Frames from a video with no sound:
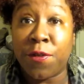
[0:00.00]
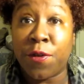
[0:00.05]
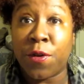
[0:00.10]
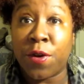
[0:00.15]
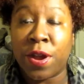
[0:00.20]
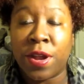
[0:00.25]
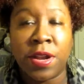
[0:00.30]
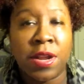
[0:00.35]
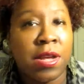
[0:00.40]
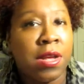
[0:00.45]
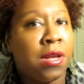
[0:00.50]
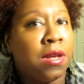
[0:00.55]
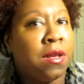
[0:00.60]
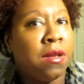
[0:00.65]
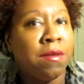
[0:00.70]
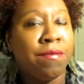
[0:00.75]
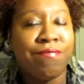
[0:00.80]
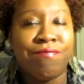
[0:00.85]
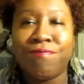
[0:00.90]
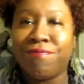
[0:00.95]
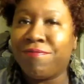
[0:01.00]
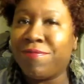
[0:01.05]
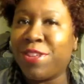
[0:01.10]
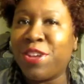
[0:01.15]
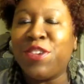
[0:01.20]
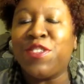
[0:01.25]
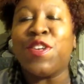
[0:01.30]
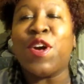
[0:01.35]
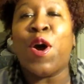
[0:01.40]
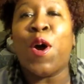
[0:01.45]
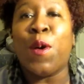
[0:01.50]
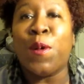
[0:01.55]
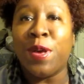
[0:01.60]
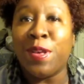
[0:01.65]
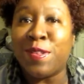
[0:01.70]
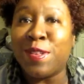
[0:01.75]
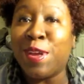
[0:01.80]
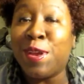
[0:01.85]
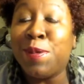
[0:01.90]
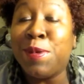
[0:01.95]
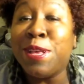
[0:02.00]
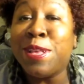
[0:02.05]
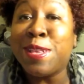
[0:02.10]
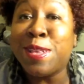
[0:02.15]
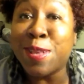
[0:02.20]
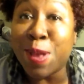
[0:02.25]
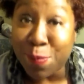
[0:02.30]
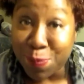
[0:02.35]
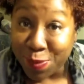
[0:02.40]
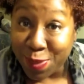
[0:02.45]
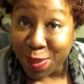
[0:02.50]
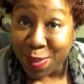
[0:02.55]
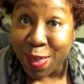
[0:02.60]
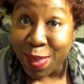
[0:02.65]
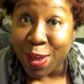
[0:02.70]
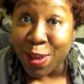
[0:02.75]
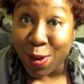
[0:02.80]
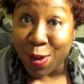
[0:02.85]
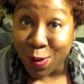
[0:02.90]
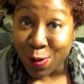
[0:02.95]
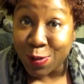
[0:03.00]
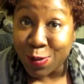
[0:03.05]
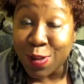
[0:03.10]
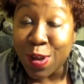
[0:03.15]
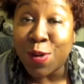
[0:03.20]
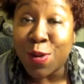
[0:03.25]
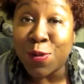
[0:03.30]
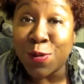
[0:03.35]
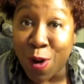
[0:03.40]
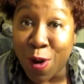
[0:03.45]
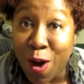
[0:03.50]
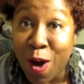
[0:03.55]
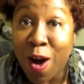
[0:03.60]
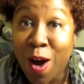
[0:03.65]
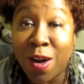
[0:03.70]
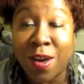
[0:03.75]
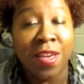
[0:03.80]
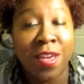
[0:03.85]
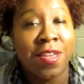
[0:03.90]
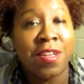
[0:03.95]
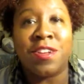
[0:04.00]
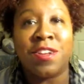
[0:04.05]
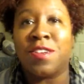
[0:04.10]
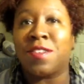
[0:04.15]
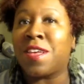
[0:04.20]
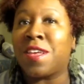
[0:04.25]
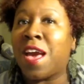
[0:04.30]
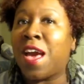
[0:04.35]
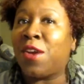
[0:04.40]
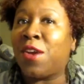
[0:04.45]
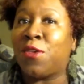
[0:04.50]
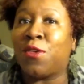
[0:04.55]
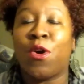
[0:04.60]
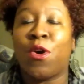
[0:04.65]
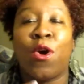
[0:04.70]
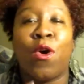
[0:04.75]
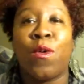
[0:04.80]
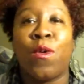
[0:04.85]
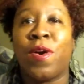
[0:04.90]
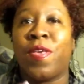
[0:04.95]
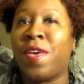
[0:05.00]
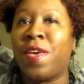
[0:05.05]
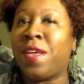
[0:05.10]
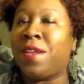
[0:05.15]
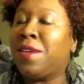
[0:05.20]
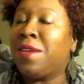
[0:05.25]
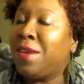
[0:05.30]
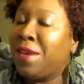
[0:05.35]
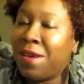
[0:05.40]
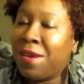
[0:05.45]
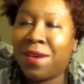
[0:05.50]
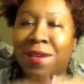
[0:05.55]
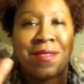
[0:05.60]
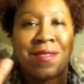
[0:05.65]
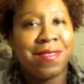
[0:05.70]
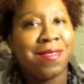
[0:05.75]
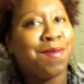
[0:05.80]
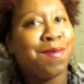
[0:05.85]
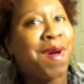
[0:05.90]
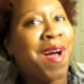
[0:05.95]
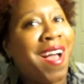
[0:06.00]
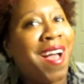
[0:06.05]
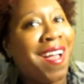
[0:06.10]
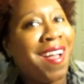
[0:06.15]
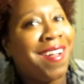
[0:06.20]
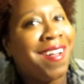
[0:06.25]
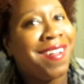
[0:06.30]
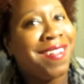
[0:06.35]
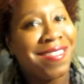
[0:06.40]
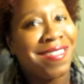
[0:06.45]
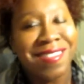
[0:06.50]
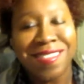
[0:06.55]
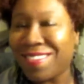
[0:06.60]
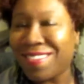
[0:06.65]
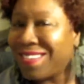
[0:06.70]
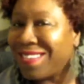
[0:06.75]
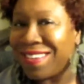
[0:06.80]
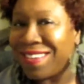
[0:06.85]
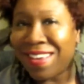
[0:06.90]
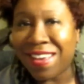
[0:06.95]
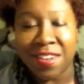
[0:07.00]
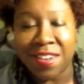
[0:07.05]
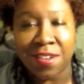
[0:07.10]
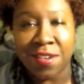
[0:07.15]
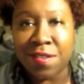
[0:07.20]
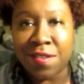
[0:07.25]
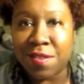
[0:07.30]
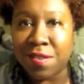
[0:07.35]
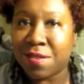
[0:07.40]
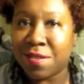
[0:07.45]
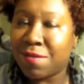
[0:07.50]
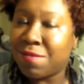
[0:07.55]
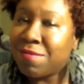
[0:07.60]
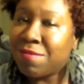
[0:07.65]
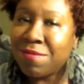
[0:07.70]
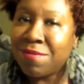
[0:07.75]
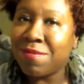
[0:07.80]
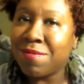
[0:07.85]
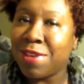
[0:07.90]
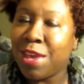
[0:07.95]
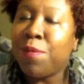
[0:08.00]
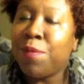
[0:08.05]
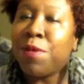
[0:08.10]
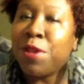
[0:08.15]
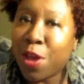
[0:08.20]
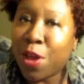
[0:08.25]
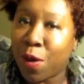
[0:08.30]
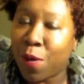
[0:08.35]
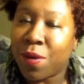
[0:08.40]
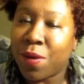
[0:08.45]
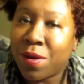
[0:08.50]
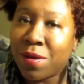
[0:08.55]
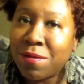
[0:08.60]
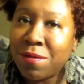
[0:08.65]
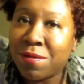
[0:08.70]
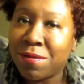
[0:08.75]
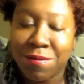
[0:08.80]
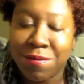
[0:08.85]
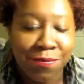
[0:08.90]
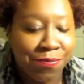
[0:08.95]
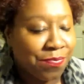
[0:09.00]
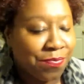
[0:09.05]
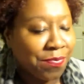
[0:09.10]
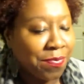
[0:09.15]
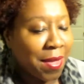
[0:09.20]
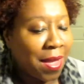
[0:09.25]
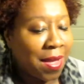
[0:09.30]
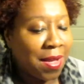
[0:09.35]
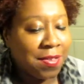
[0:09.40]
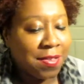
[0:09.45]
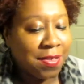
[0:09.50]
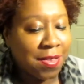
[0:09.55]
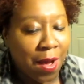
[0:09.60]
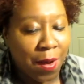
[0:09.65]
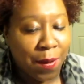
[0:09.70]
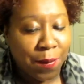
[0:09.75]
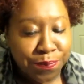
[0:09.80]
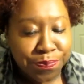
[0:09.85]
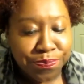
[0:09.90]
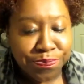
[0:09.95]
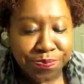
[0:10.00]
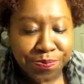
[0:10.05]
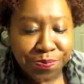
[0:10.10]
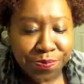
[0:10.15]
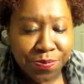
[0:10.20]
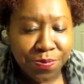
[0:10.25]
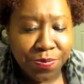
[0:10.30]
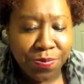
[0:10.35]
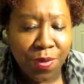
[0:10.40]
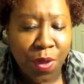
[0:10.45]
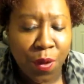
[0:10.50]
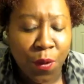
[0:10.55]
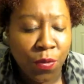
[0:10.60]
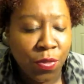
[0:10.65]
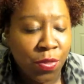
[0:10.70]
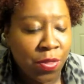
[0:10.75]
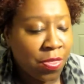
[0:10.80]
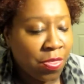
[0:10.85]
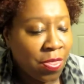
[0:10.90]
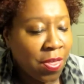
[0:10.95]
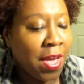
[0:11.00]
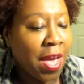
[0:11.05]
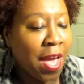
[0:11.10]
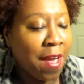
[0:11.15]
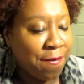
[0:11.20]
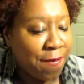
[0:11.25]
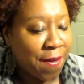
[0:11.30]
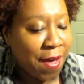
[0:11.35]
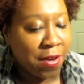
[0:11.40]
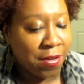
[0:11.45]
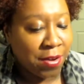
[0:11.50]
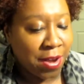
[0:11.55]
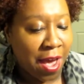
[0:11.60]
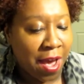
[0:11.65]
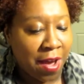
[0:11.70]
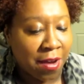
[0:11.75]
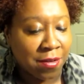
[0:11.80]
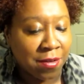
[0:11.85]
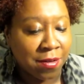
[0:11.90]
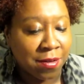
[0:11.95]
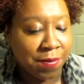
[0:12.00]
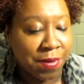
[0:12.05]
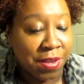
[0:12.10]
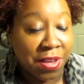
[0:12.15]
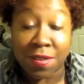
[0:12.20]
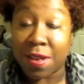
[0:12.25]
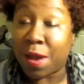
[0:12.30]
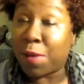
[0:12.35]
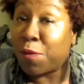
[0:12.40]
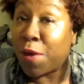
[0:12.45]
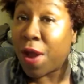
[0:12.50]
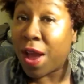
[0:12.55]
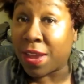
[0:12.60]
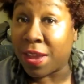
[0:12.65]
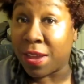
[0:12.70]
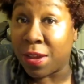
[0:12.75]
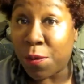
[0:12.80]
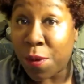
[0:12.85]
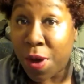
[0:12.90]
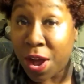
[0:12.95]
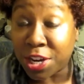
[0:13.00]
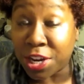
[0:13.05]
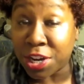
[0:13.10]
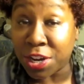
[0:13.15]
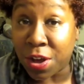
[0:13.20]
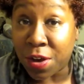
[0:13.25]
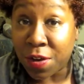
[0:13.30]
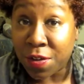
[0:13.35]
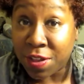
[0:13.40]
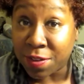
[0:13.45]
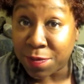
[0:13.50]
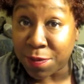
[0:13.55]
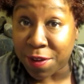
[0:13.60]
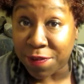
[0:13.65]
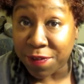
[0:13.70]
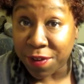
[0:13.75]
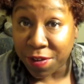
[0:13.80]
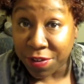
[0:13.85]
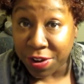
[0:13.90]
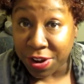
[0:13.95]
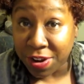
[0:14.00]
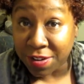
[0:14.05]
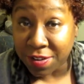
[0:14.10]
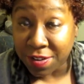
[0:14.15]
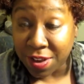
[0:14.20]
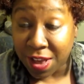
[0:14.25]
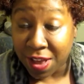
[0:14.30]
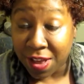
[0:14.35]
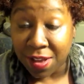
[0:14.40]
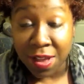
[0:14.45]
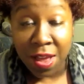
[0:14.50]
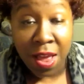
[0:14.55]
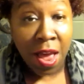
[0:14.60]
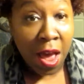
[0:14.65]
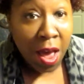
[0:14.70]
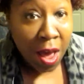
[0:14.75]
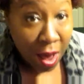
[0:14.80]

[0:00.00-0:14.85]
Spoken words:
for it, there's always going to be something that goes wrong. You just got to roll with it, smile, and just keep it going. So, the thing I found out, because I'm rocking a wash and go, that's my favorite hairstyle,